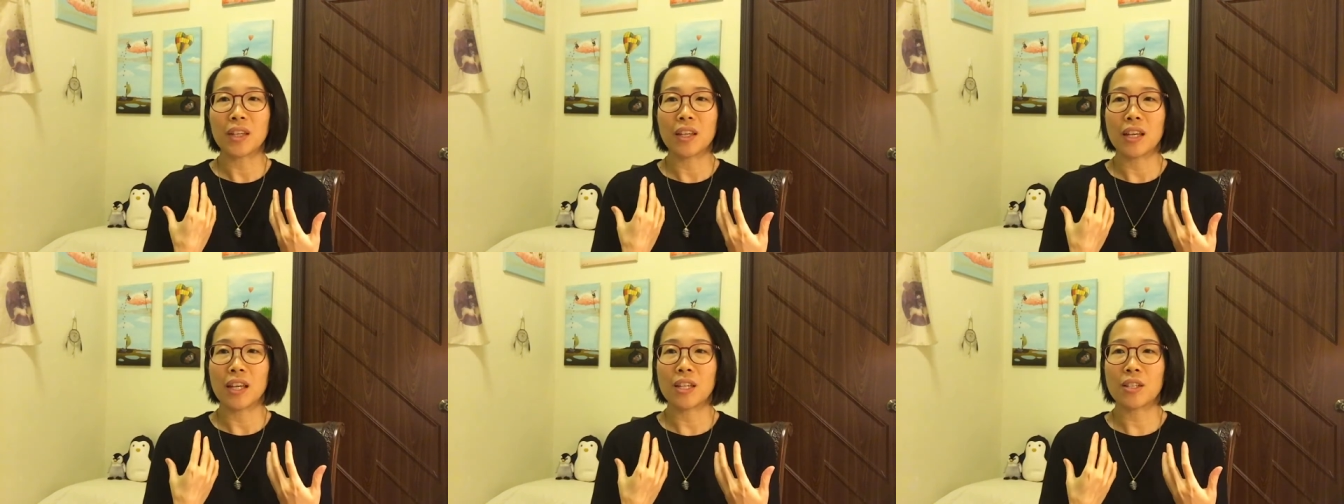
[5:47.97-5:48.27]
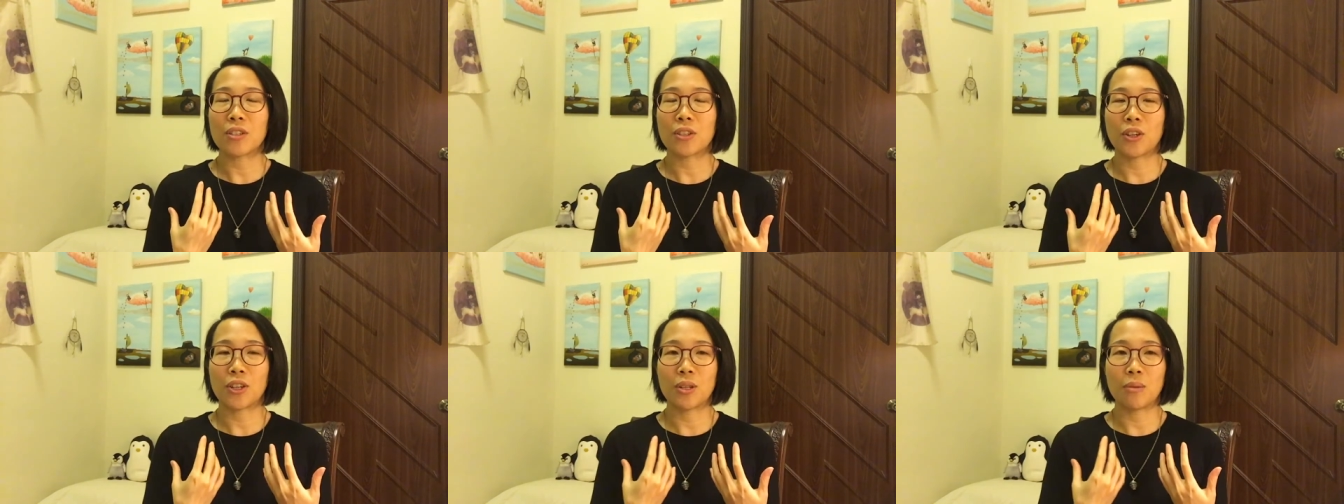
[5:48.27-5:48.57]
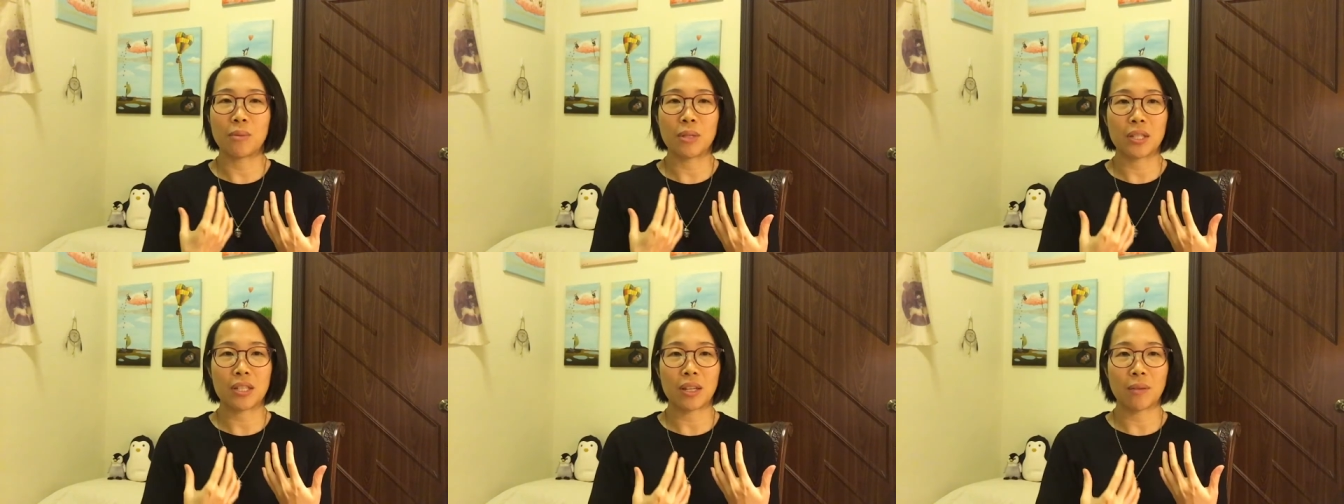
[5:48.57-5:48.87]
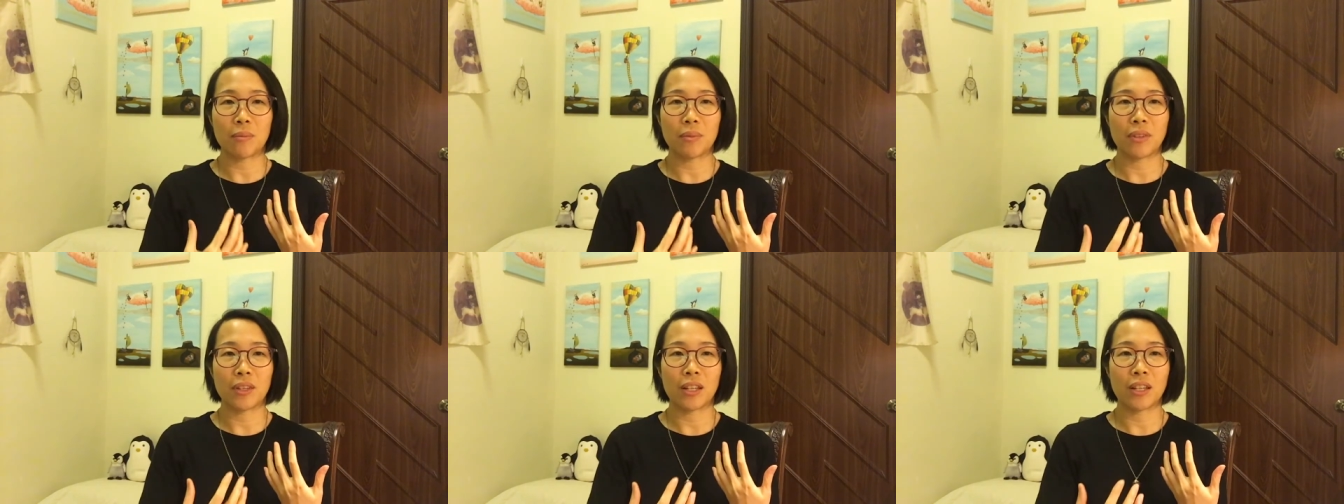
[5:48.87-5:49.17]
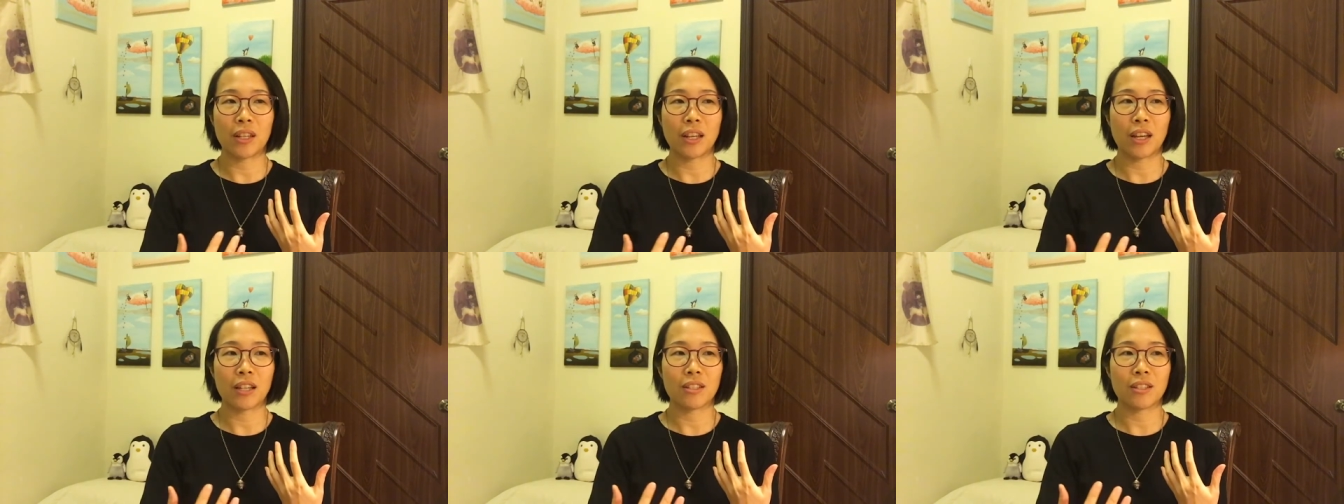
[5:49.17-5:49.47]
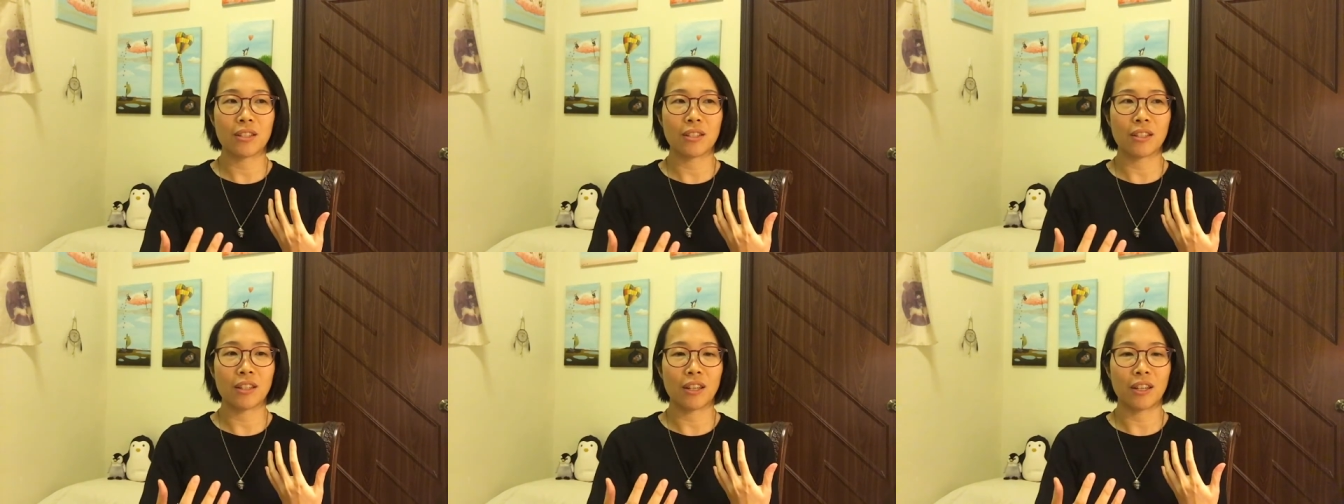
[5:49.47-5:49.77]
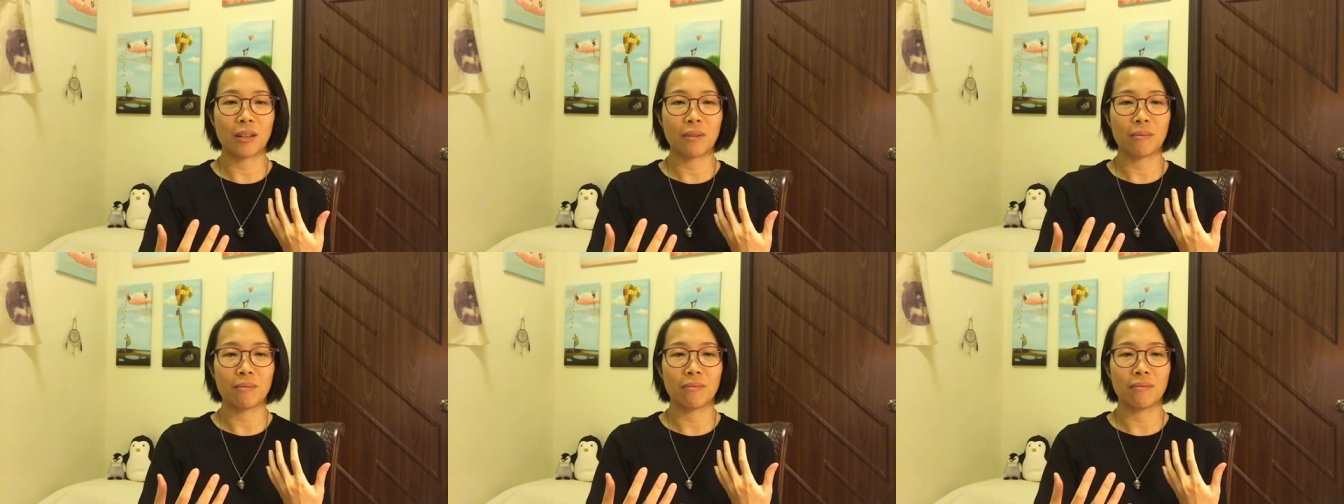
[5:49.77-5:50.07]
it's going to be something that,
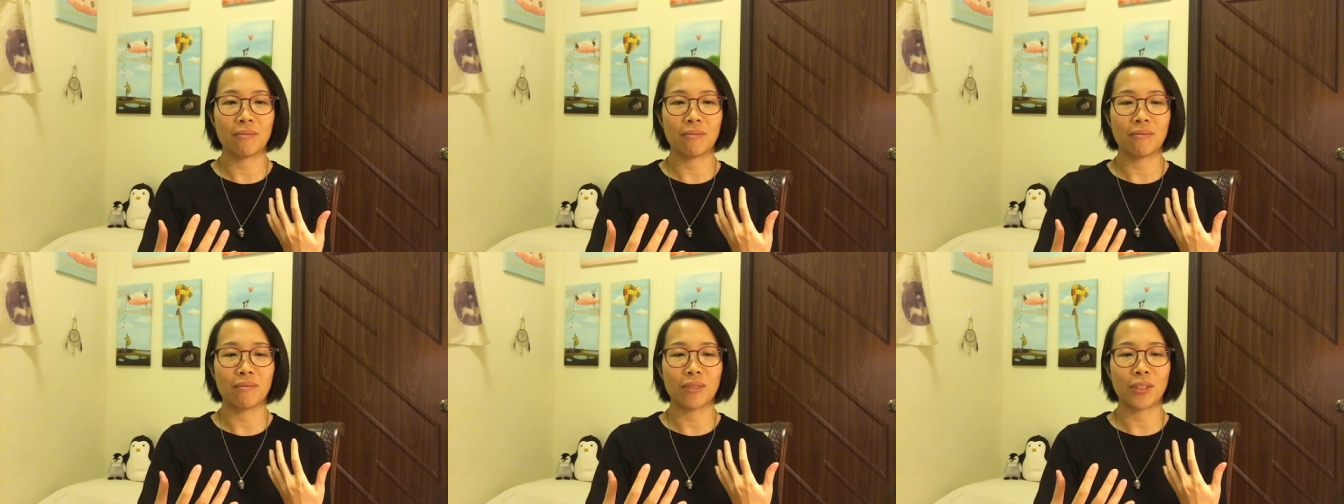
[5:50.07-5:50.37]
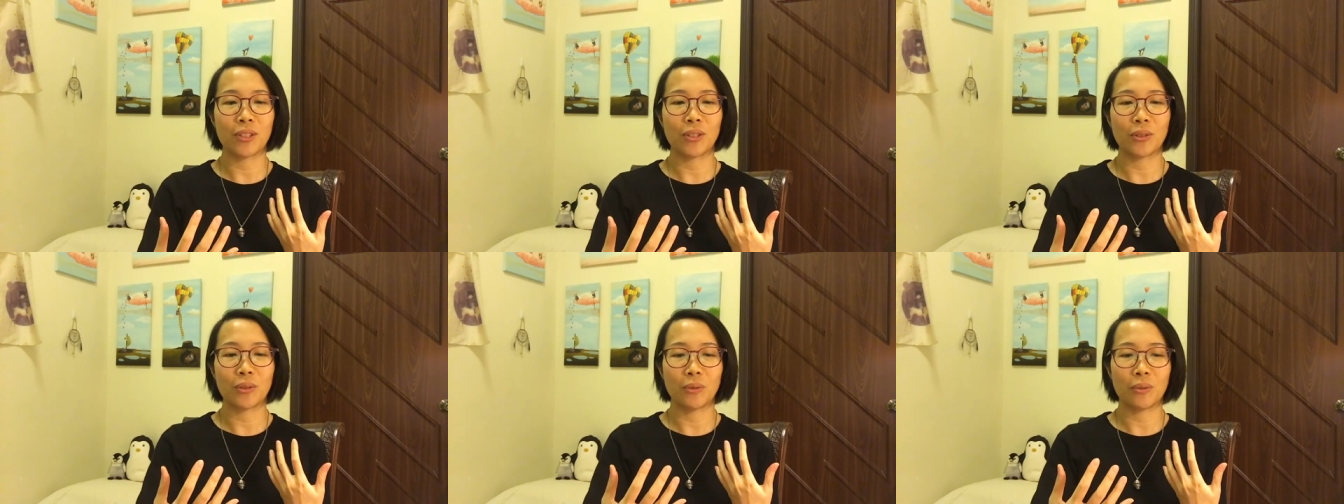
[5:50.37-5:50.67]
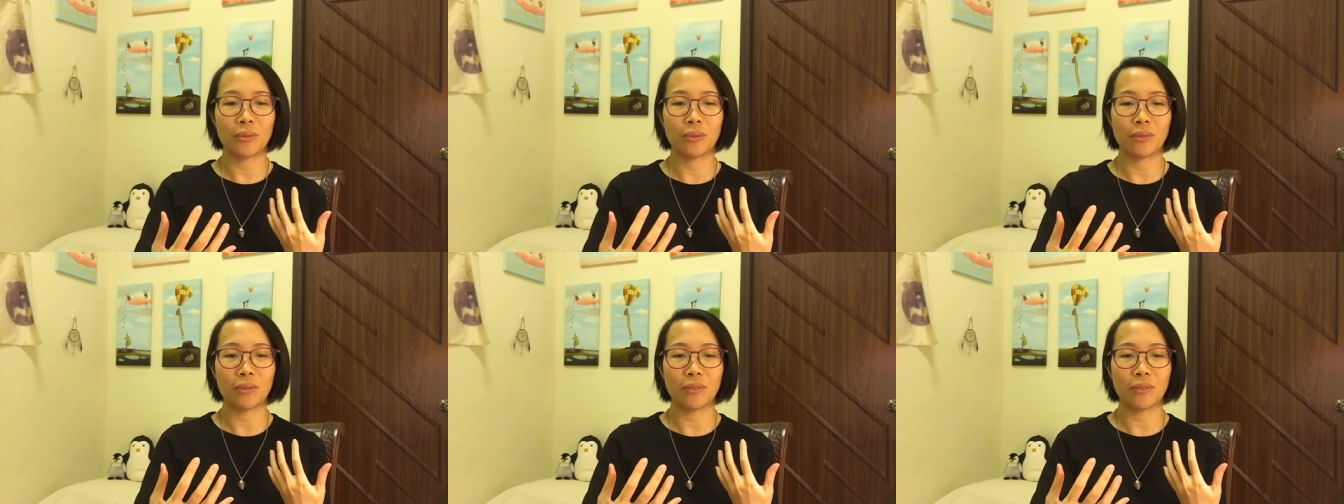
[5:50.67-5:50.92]
um, you know,